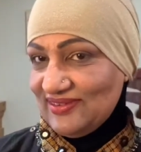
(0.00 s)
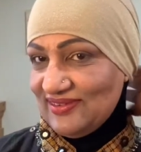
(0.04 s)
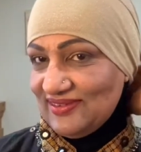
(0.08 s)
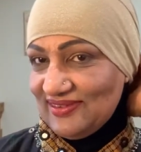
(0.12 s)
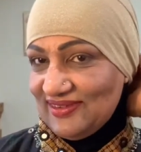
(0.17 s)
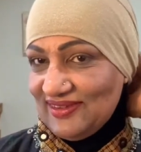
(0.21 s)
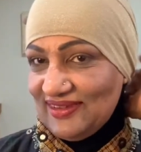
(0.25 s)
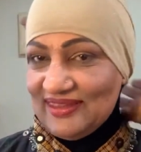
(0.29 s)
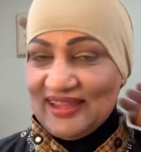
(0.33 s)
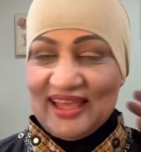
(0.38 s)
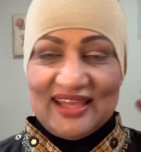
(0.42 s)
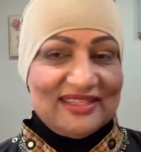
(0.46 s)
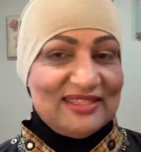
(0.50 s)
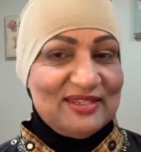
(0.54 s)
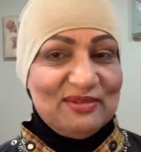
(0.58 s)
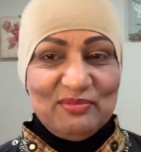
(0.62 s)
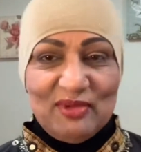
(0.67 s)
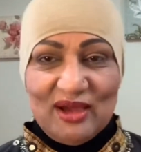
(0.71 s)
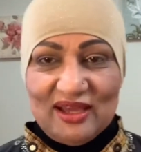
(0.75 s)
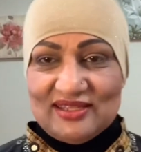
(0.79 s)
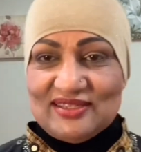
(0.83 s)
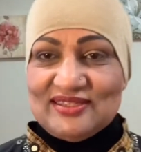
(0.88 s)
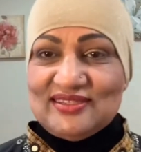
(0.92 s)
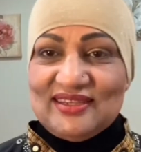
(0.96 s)
And that's a
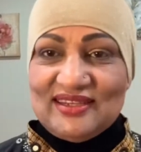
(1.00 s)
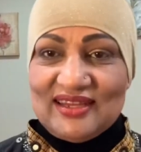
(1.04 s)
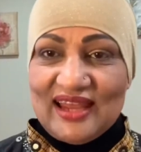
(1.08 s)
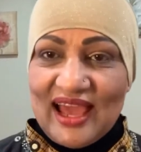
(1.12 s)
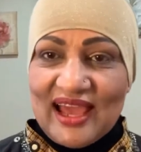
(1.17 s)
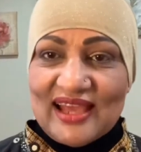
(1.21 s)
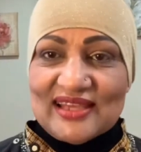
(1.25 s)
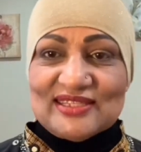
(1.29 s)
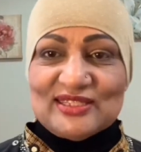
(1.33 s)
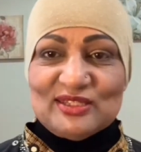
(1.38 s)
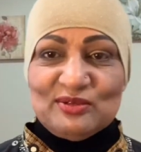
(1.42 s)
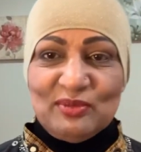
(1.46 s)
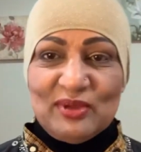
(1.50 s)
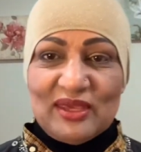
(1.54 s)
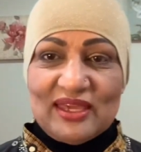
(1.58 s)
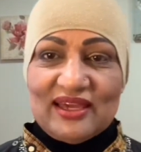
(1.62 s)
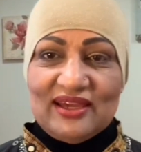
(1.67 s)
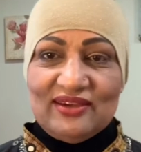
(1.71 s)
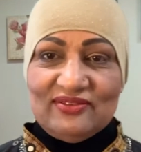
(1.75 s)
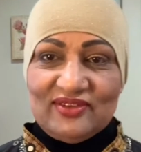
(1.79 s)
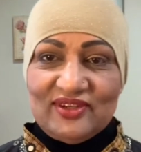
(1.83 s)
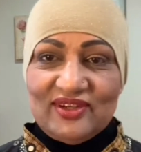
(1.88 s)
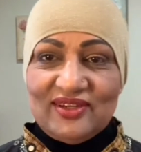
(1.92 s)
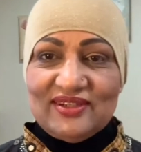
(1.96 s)
must. It has to be
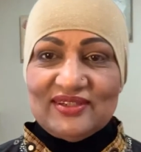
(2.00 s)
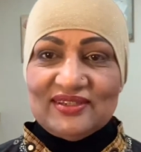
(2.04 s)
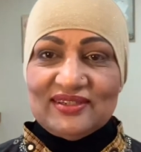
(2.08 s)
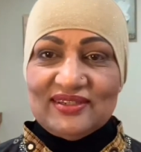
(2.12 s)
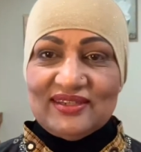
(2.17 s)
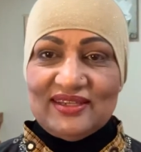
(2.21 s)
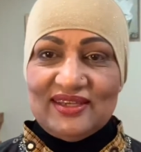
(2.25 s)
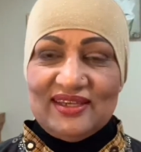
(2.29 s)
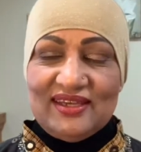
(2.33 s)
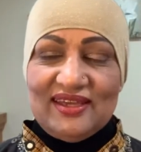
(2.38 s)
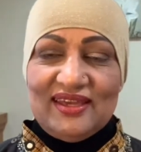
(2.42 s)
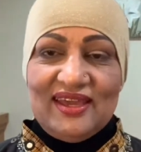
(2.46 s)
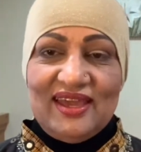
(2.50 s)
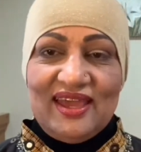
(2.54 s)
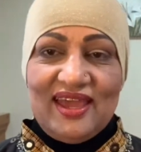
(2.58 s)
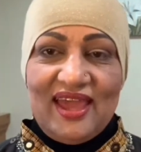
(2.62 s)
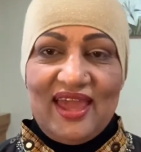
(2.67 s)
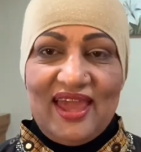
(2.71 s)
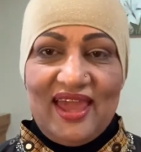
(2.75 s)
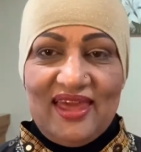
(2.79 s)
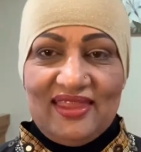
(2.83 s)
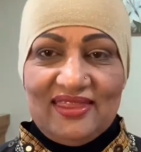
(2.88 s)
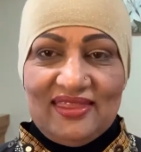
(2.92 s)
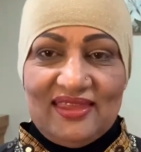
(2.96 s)
covered.
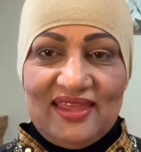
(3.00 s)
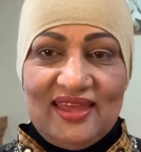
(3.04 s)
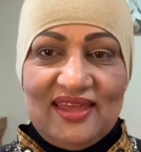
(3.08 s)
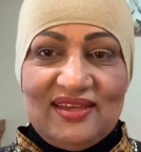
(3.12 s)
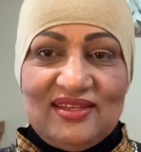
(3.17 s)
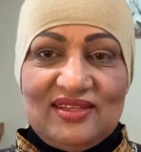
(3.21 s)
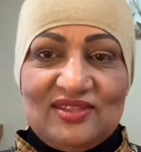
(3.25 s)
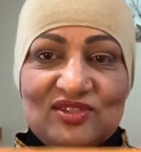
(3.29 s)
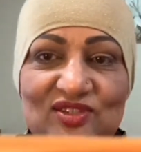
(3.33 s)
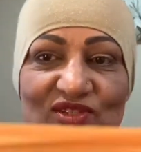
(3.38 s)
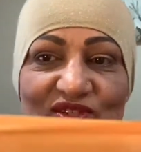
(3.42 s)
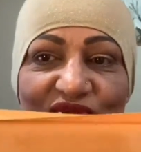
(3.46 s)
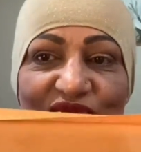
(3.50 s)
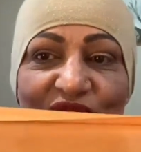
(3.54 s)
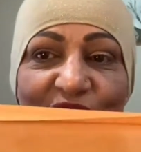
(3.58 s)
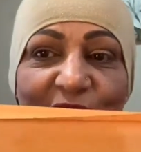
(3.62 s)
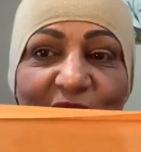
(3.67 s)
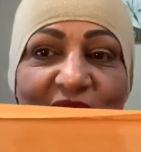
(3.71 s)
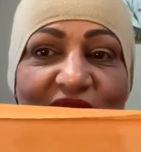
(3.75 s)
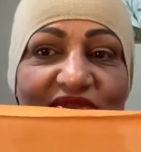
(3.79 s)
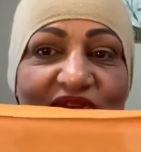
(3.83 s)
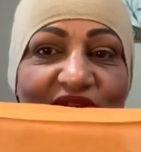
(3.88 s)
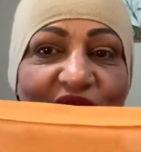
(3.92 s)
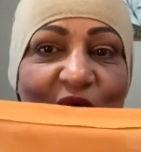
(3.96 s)
And then just for a bit
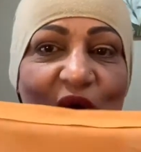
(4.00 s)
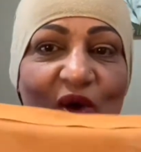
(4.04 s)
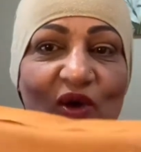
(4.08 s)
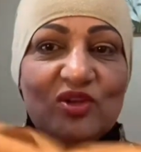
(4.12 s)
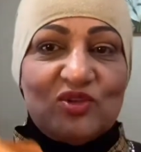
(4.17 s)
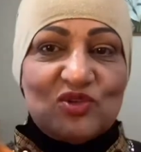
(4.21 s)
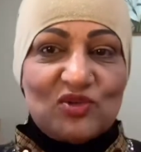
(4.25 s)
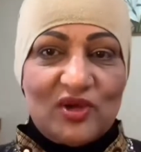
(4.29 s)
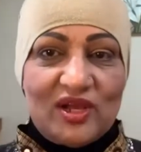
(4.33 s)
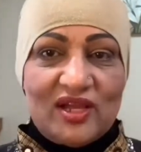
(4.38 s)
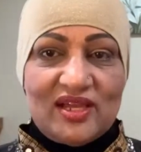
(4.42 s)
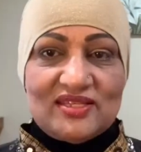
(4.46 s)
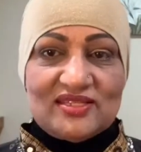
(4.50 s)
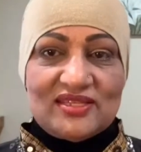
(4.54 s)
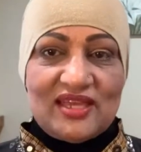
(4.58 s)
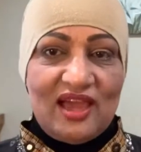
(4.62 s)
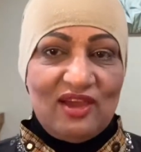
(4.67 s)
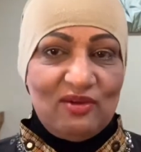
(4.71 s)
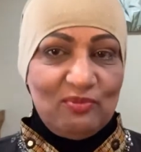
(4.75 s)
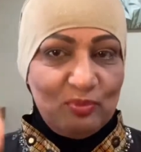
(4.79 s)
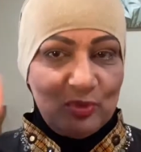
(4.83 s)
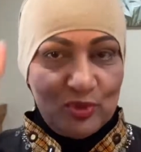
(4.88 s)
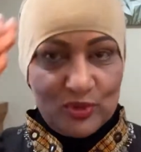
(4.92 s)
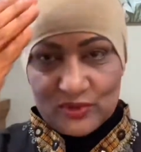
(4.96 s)
of a contrast, I
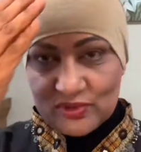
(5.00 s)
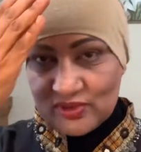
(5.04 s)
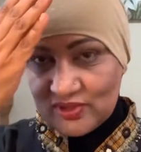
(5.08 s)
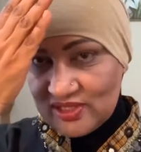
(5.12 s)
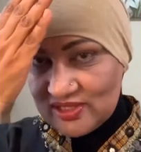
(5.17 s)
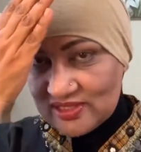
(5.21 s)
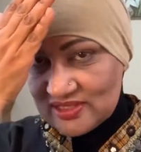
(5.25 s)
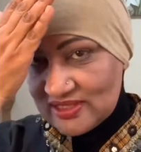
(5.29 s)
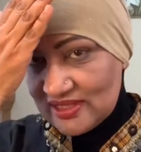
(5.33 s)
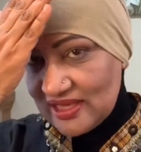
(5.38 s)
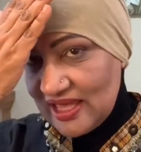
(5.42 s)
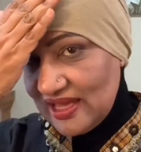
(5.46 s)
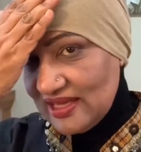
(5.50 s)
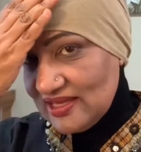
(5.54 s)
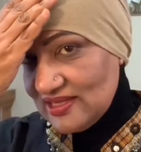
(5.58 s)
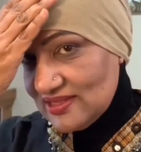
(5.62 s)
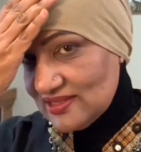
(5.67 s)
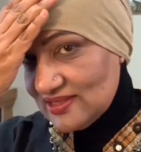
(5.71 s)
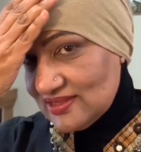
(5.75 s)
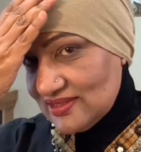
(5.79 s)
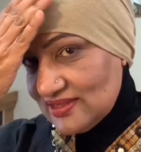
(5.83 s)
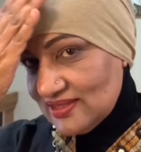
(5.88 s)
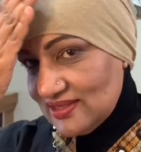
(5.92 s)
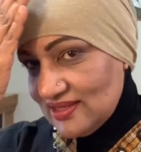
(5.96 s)
put this
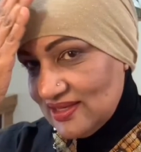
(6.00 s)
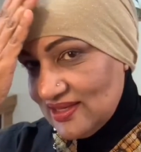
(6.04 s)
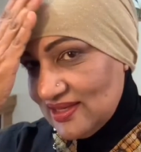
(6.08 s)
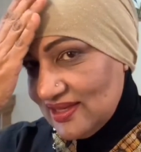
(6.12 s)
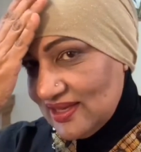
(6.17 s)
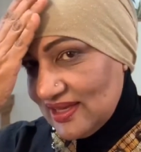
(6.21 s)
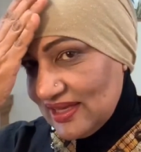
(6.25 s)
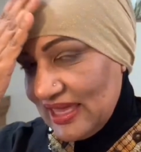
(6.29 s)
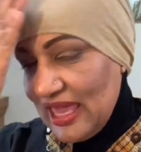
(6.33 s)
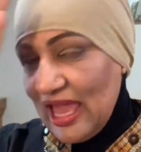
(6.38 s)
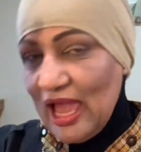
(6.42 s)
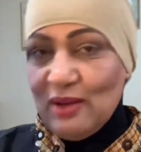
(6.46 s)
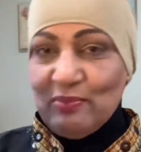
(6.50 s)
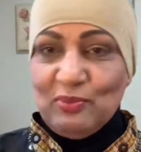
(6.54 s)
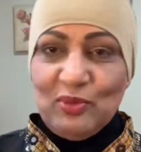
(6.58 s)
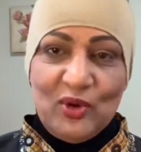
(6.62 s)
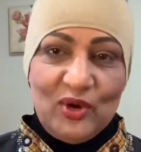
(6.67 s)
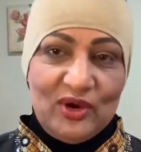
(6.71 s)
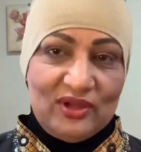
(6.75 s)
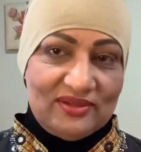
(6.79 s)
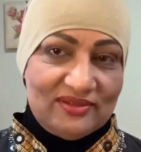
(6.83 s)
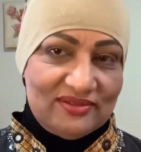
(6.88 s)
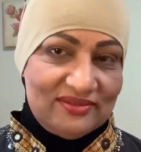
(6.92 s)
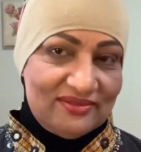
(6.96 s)
nice cap on.